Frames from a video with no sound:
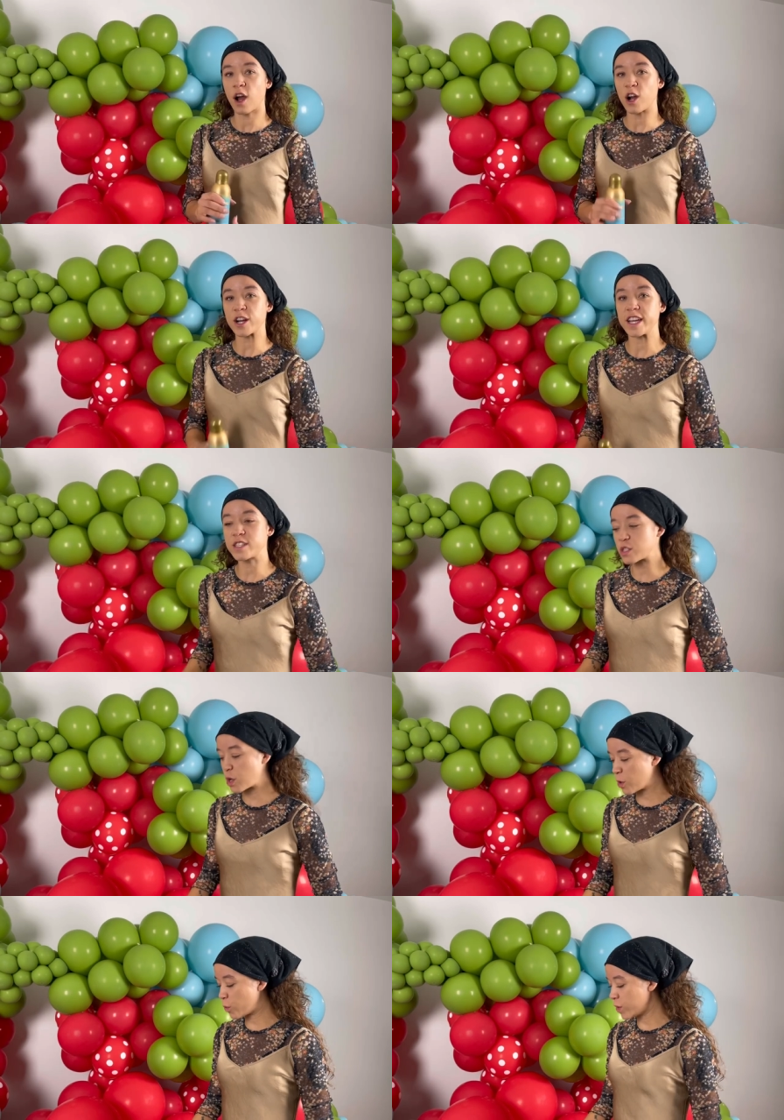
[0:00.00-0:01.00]
All right,
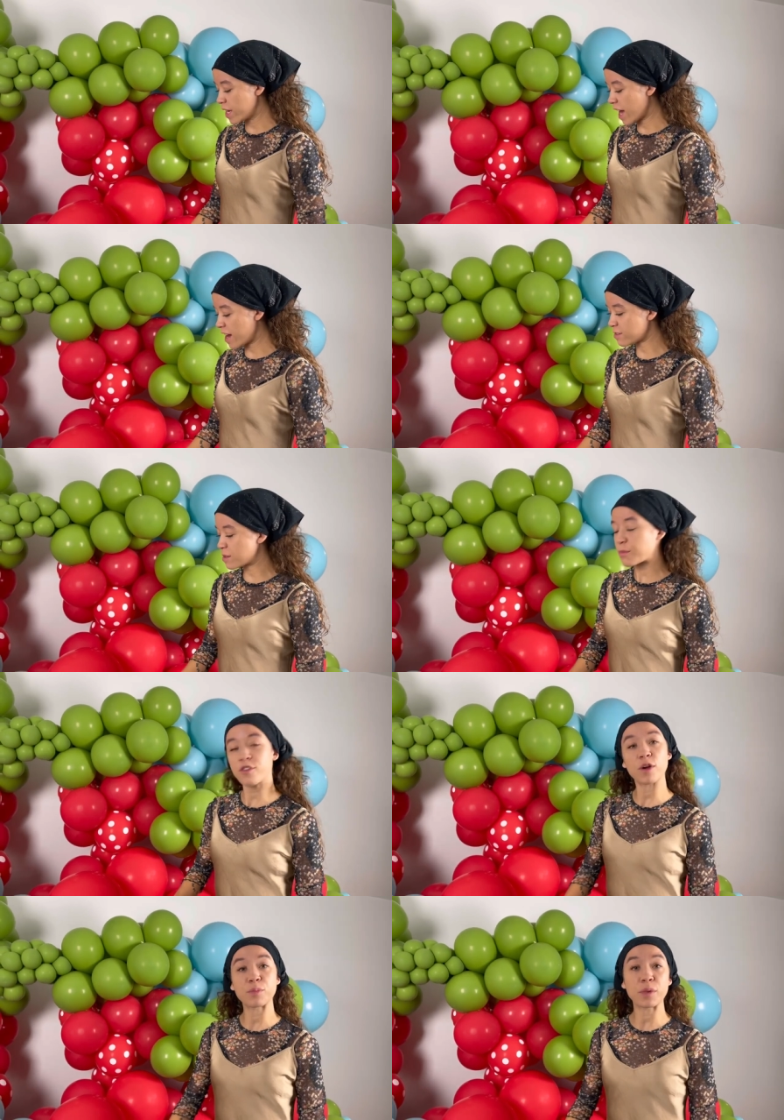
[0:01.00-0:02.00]
so we have some of
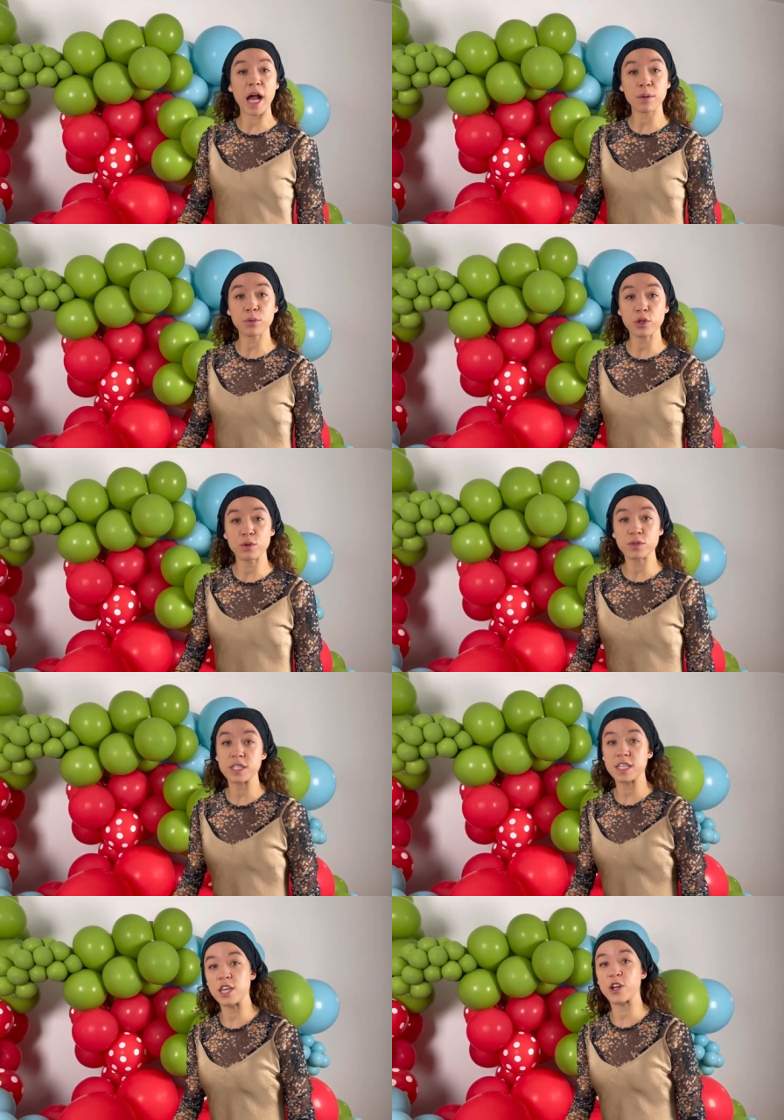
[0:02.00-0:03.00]
our black balloons
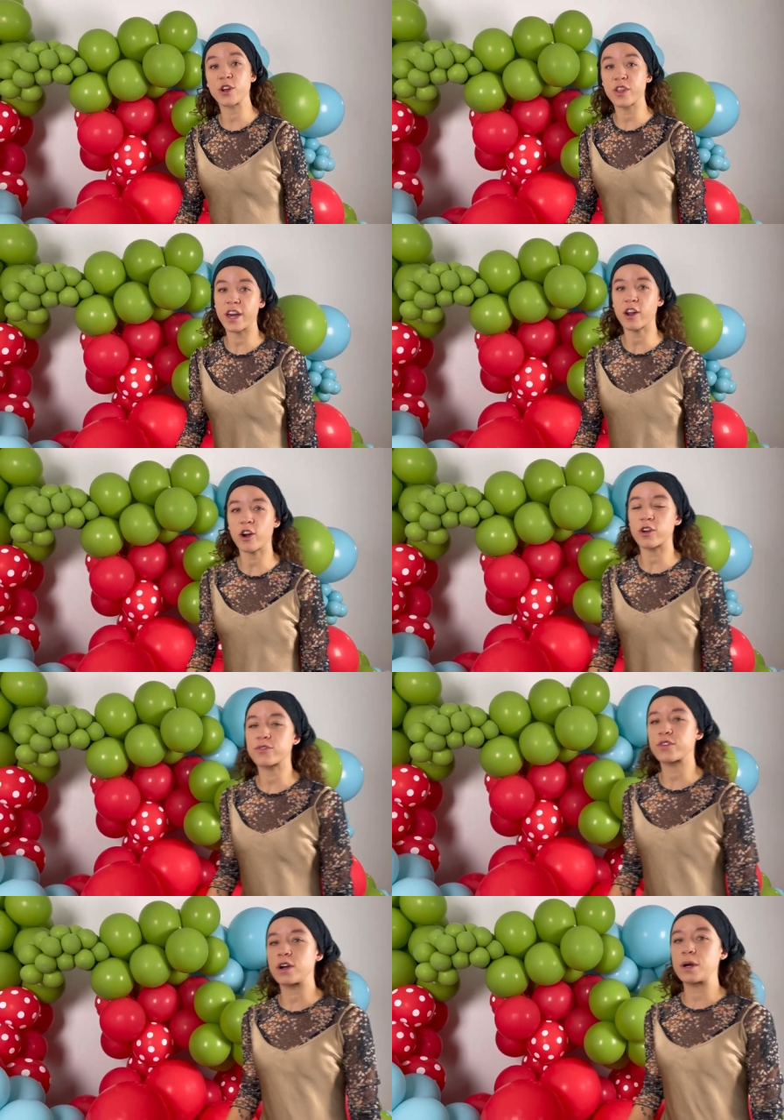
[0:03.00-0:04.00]
here that are
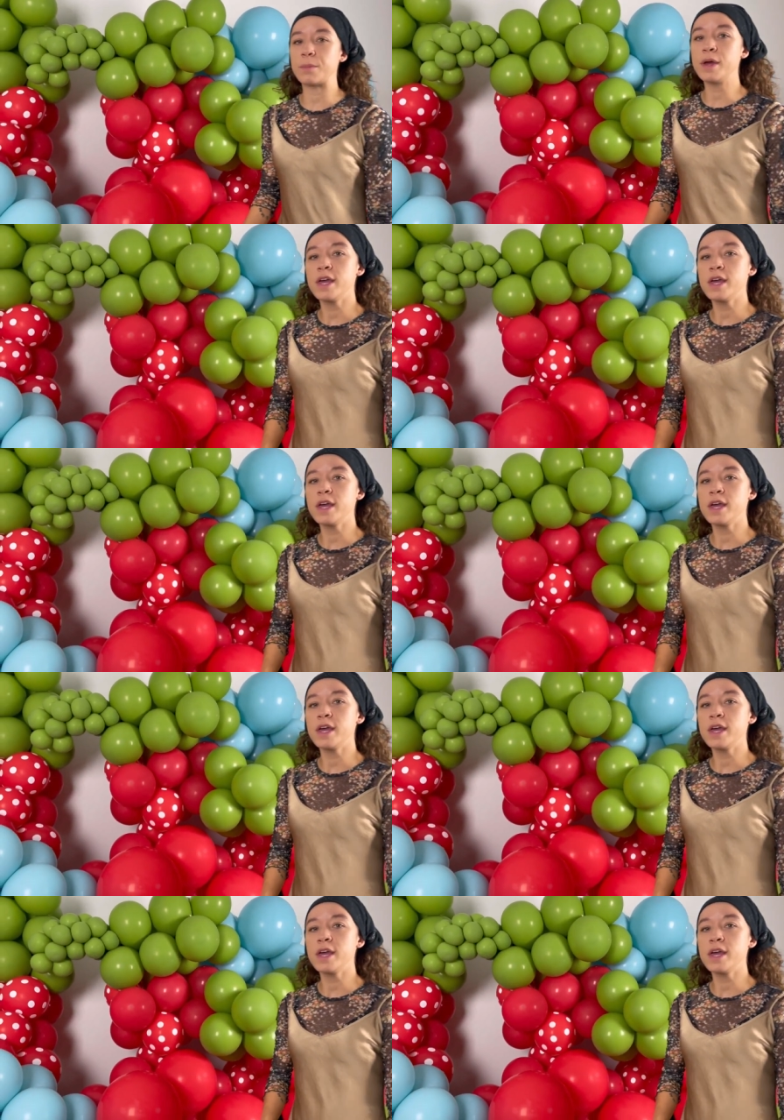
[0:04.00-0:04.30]
from